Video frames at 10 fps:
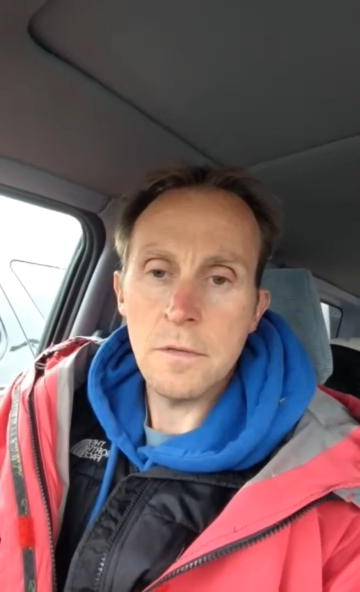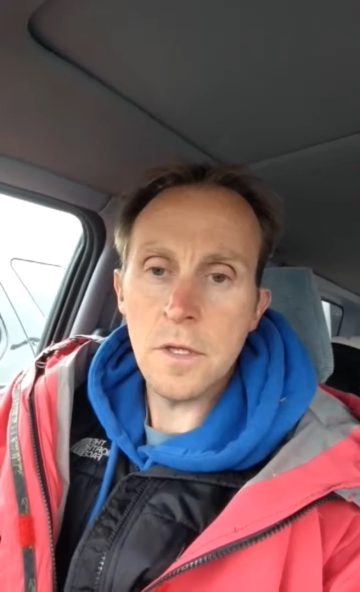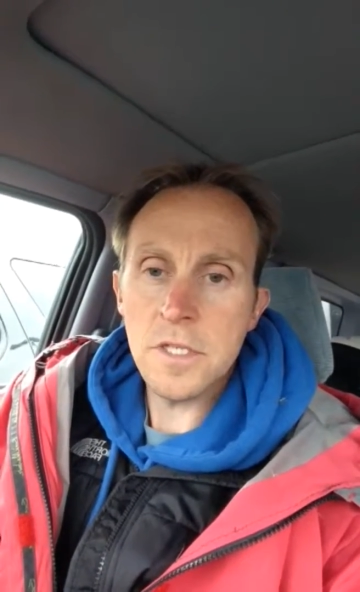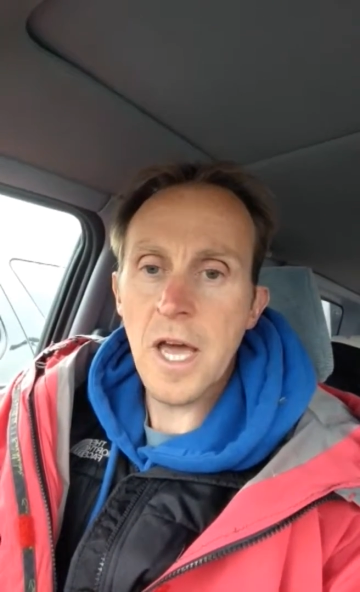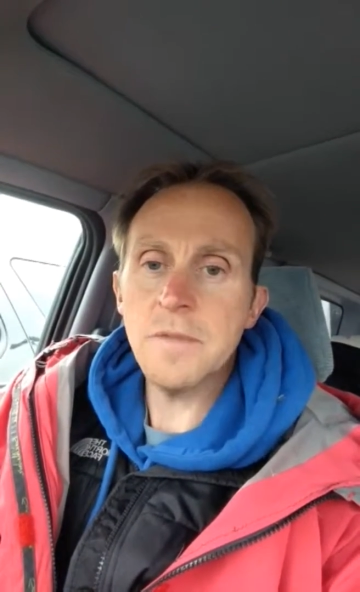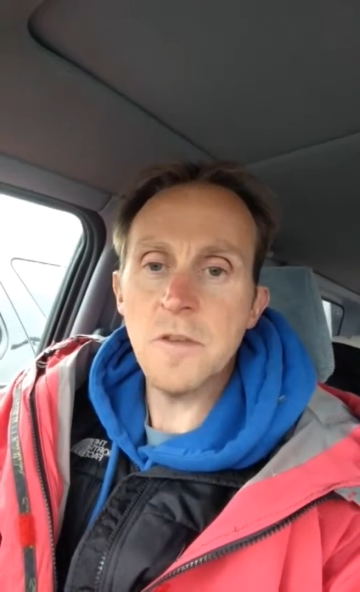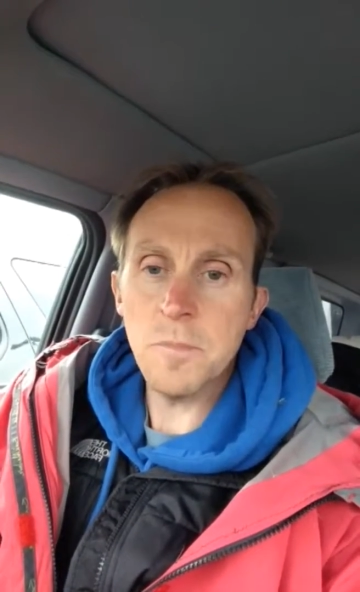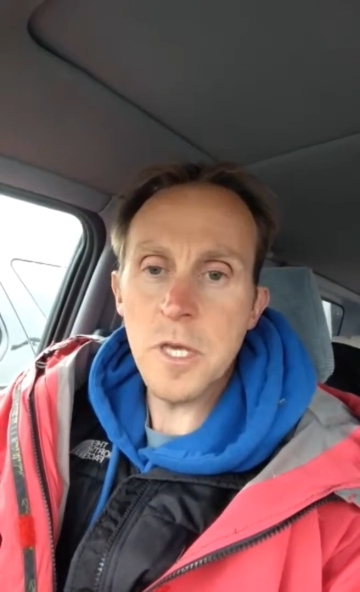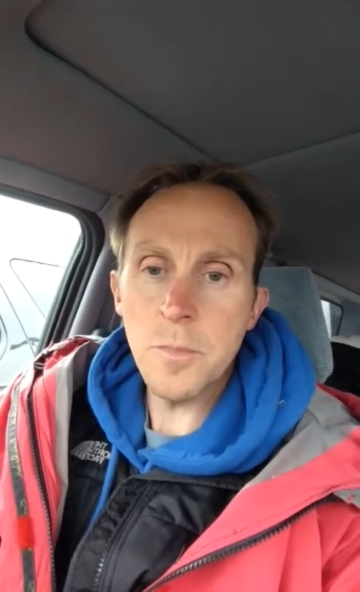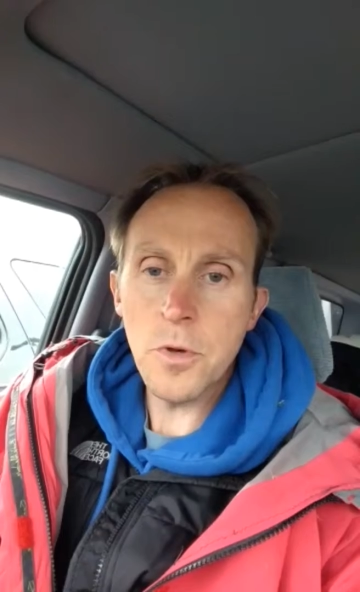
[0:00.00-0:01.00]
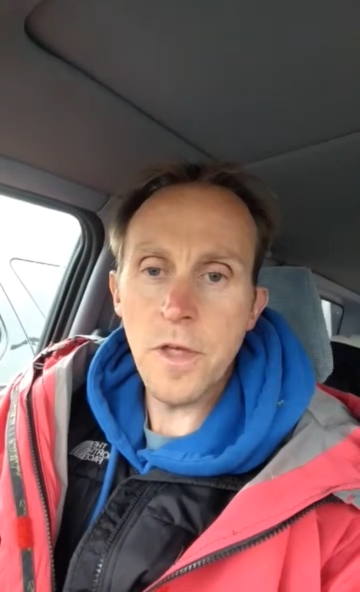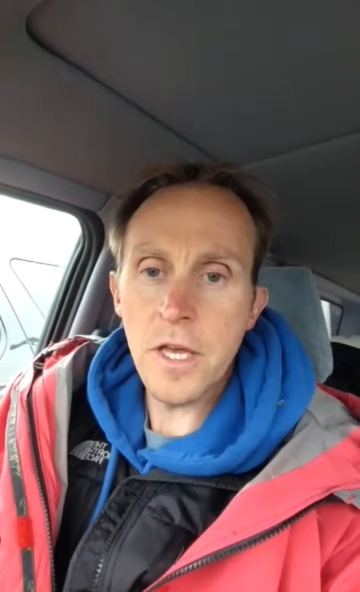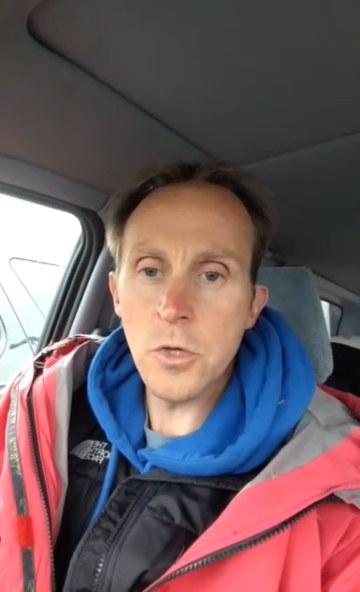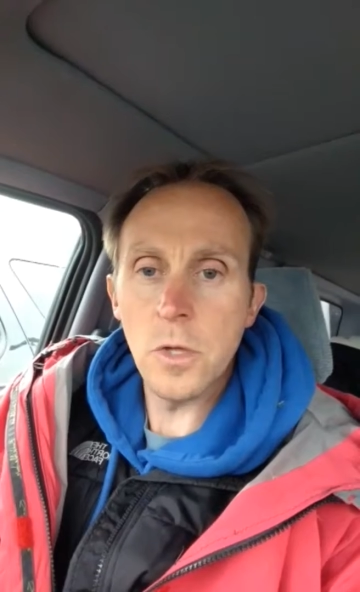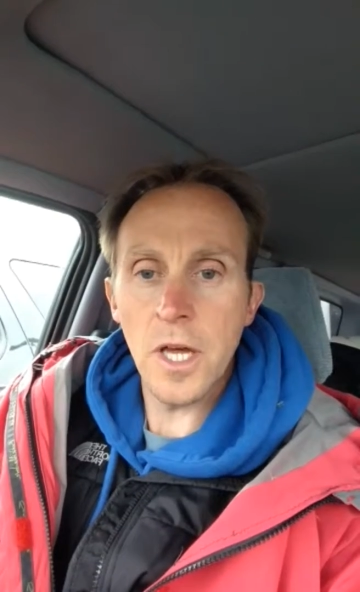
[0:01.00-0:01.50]
the types of people
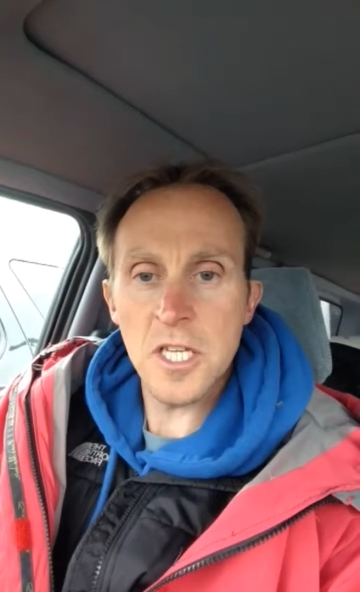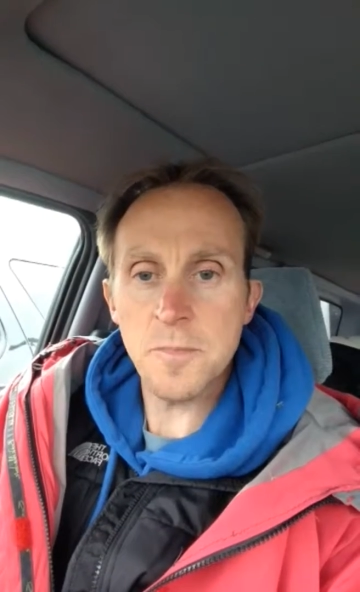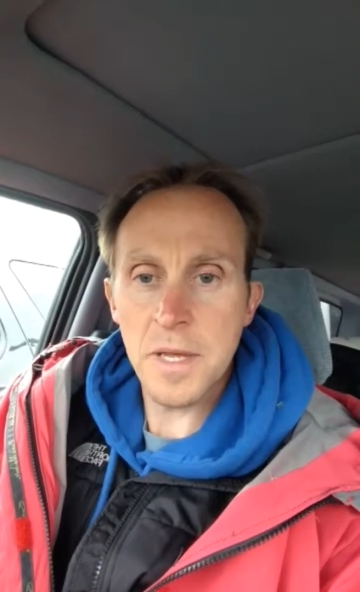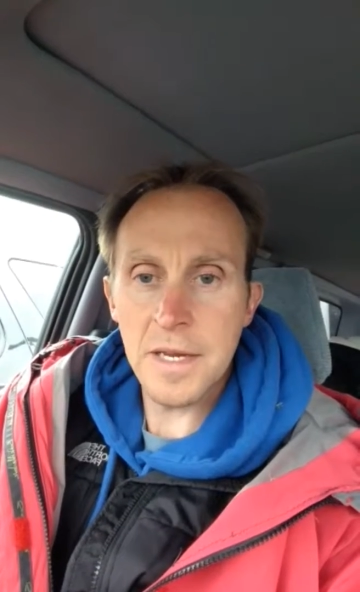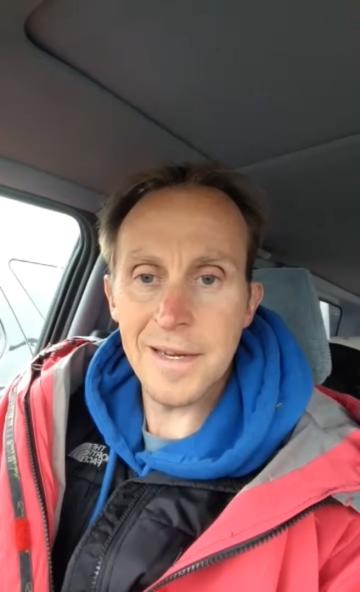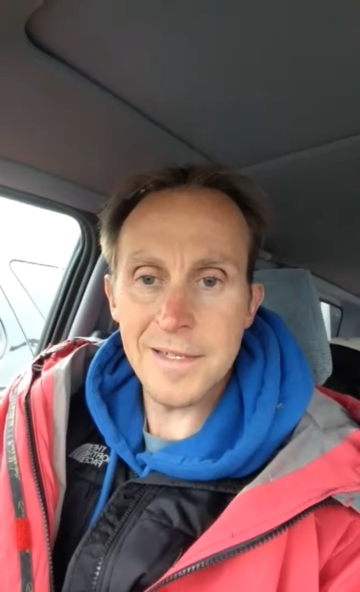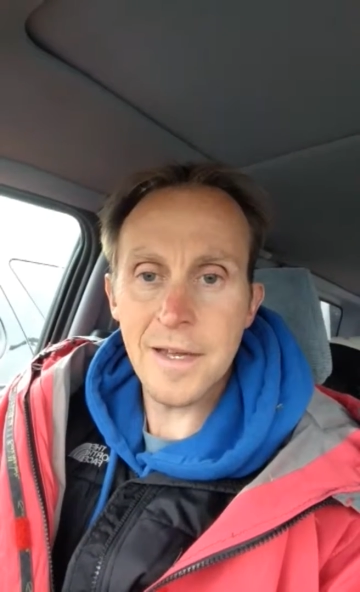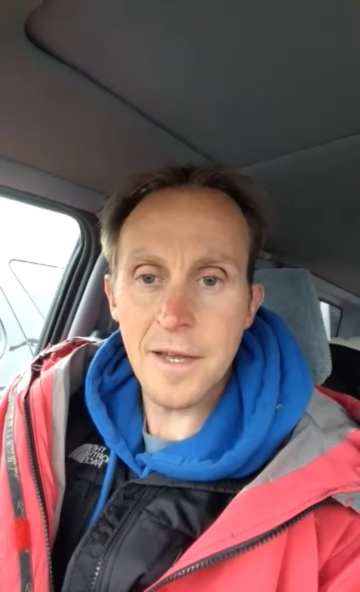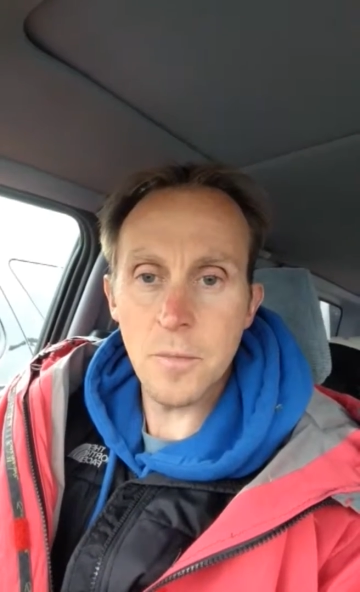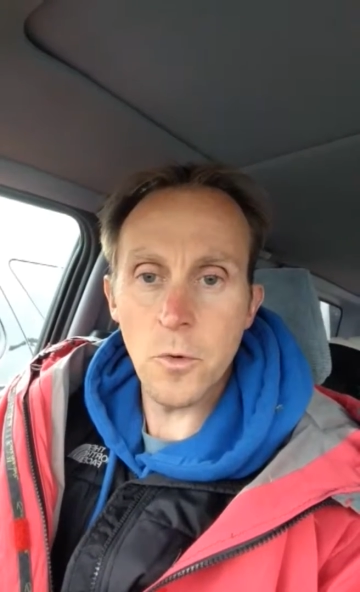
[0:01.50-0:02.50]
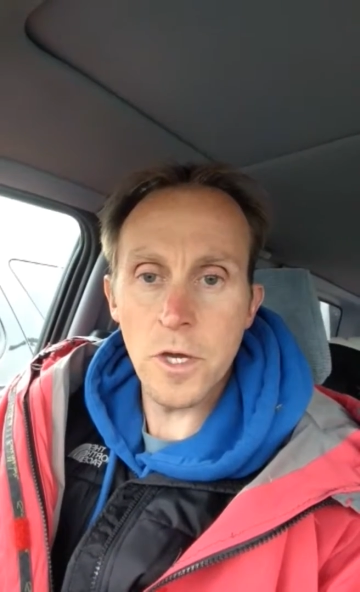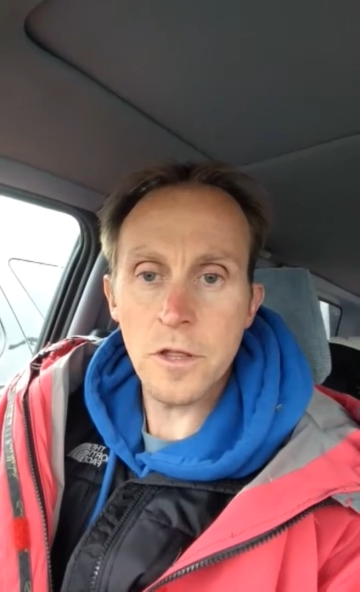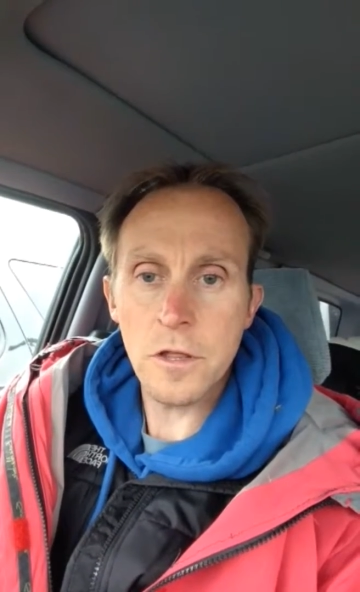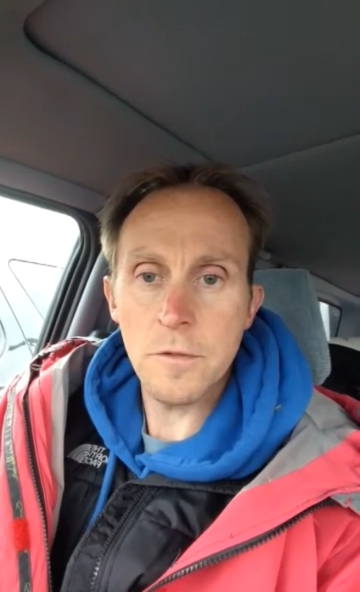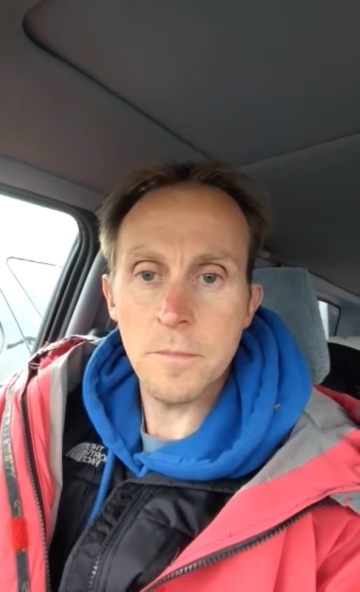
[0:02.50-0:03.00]
that you like spending time
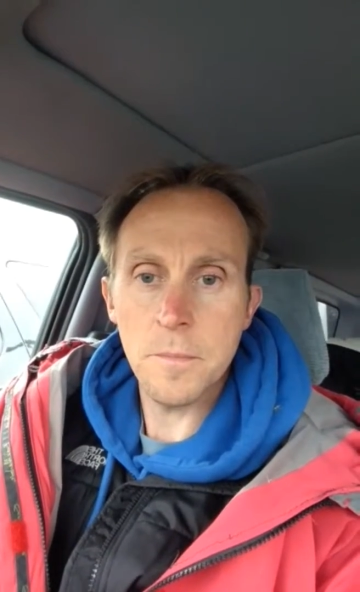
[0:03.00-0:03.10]
with.